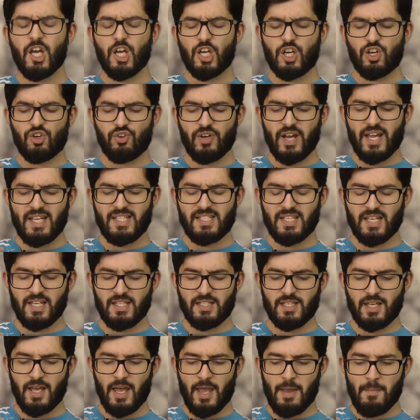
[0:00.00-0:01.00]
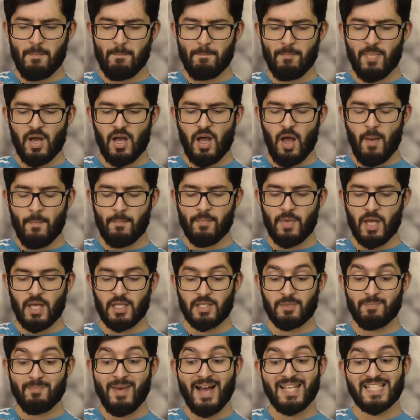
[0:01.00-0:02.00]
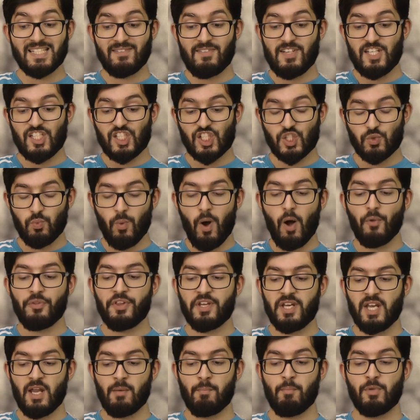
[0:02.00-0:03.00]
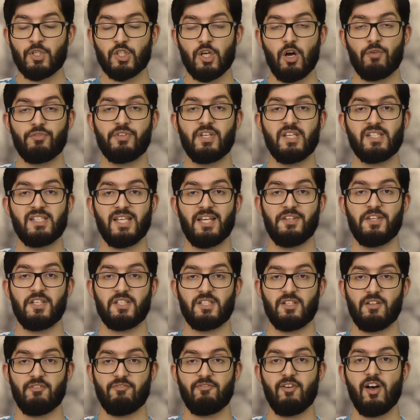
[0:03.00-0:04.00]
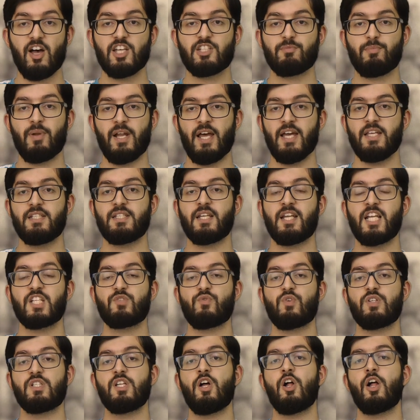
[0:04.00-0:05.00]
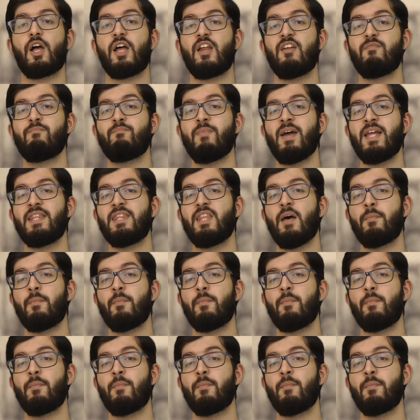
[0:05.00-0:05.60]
created a massively swelled the numbers of dissenters in the first place, and as a result kind of made